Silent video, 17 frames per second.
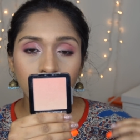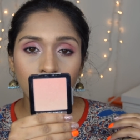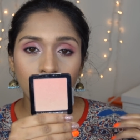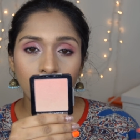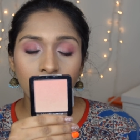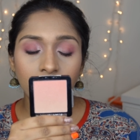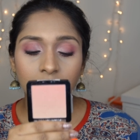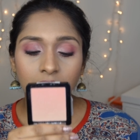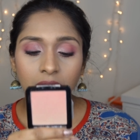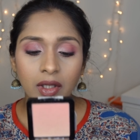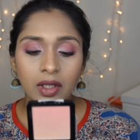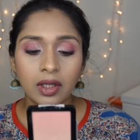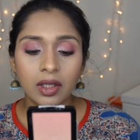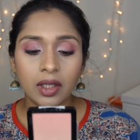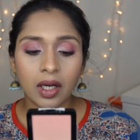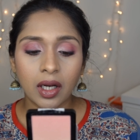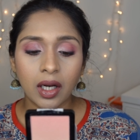
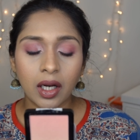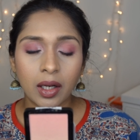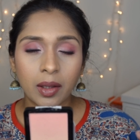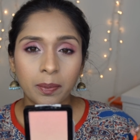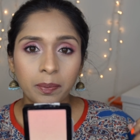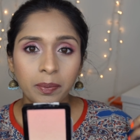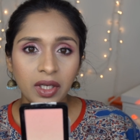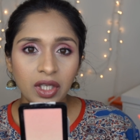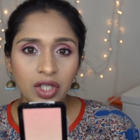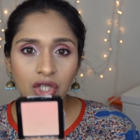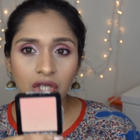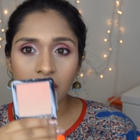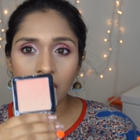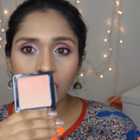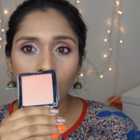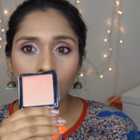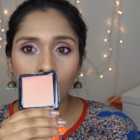beautiful
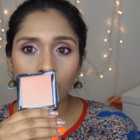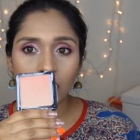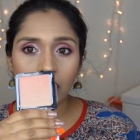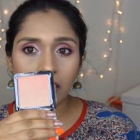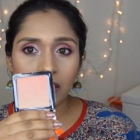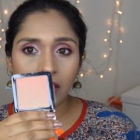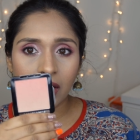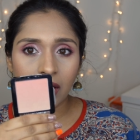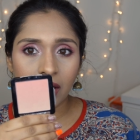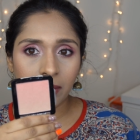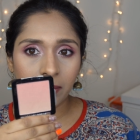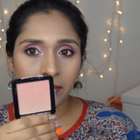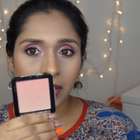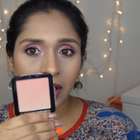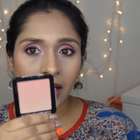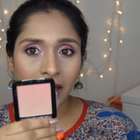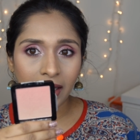peachy gold
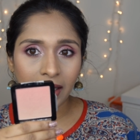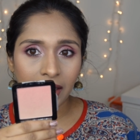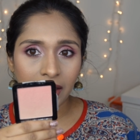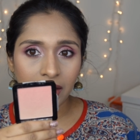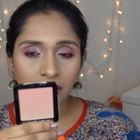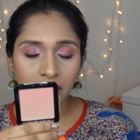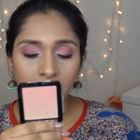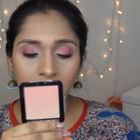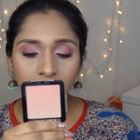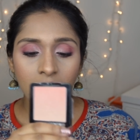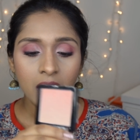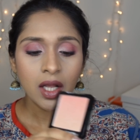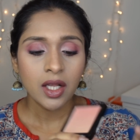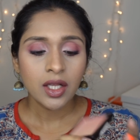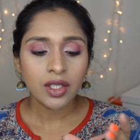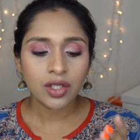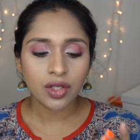highlighter.
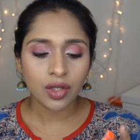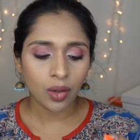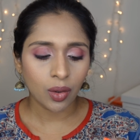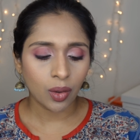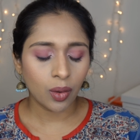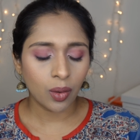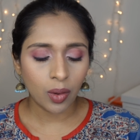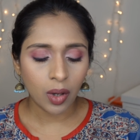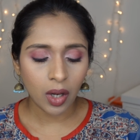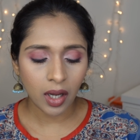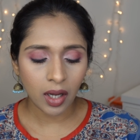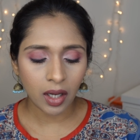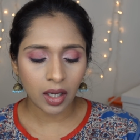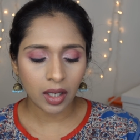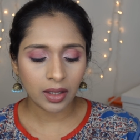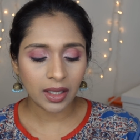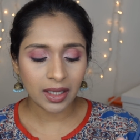So
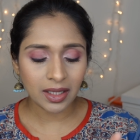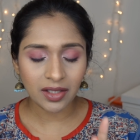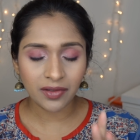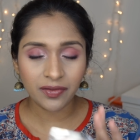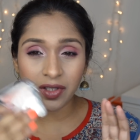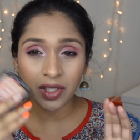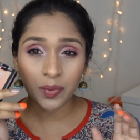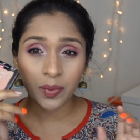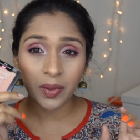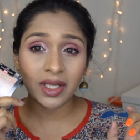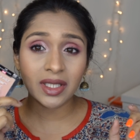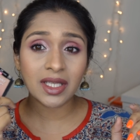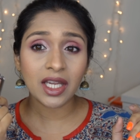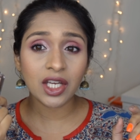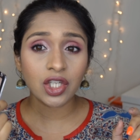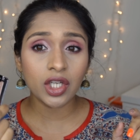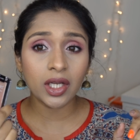that's the first one. It's
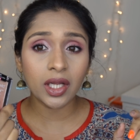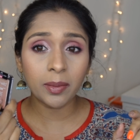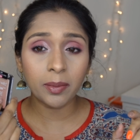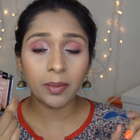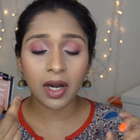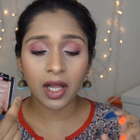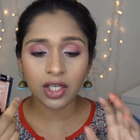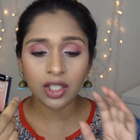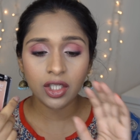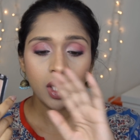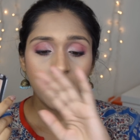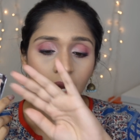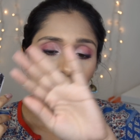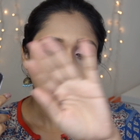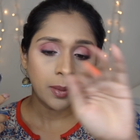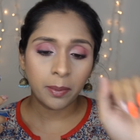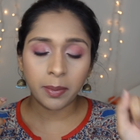actually a blush,
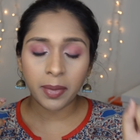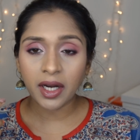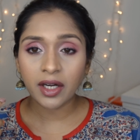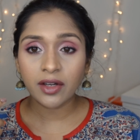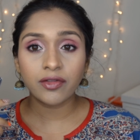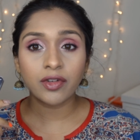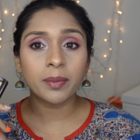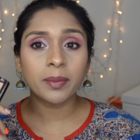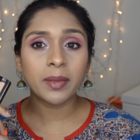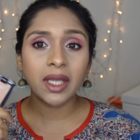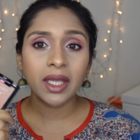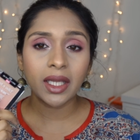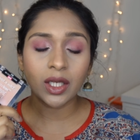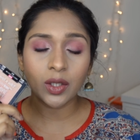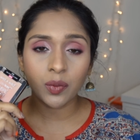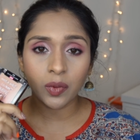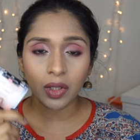but for me
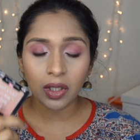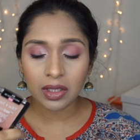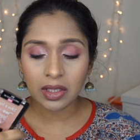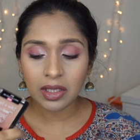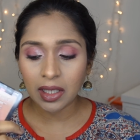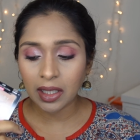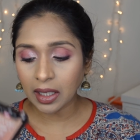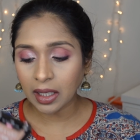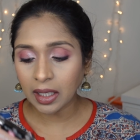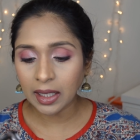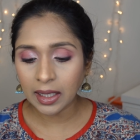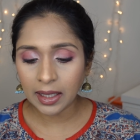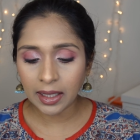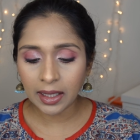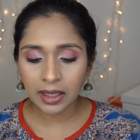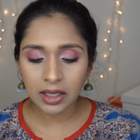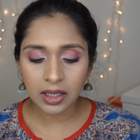it works like a
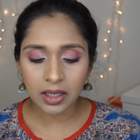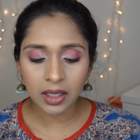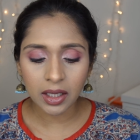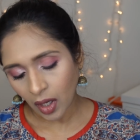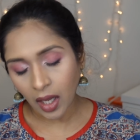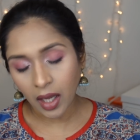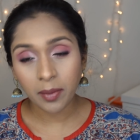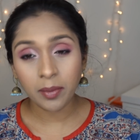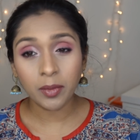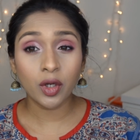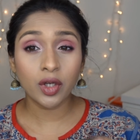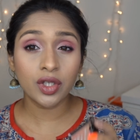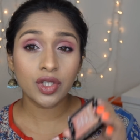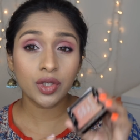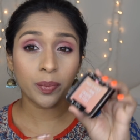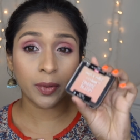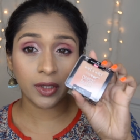highlighter. I'm going
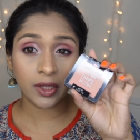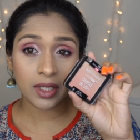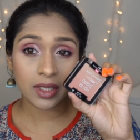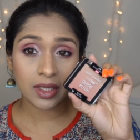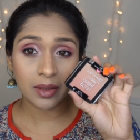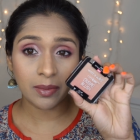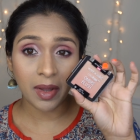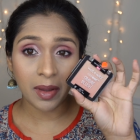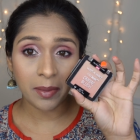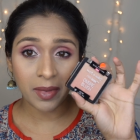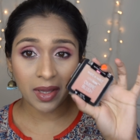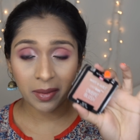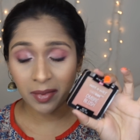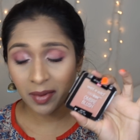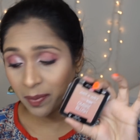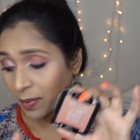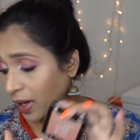to put this in my
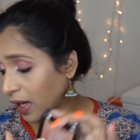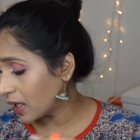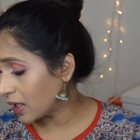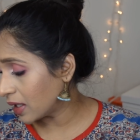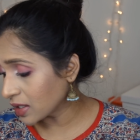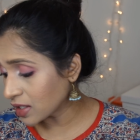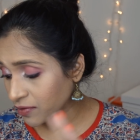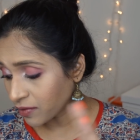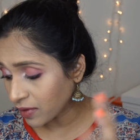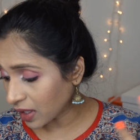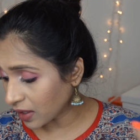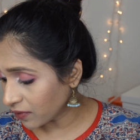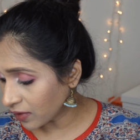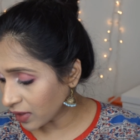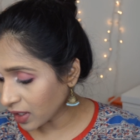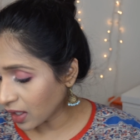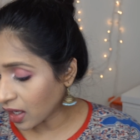maybe pile. It's
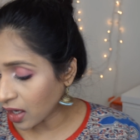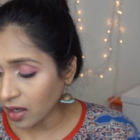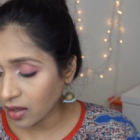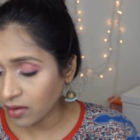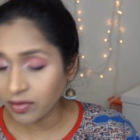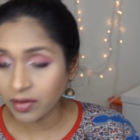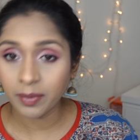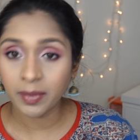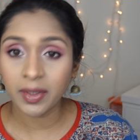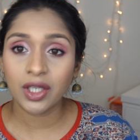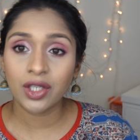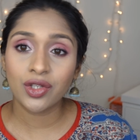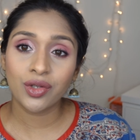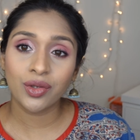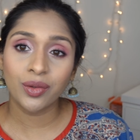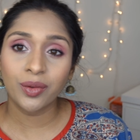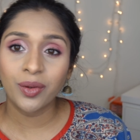very hard for me
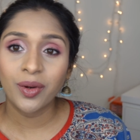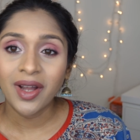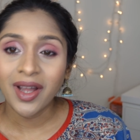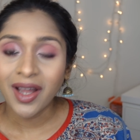to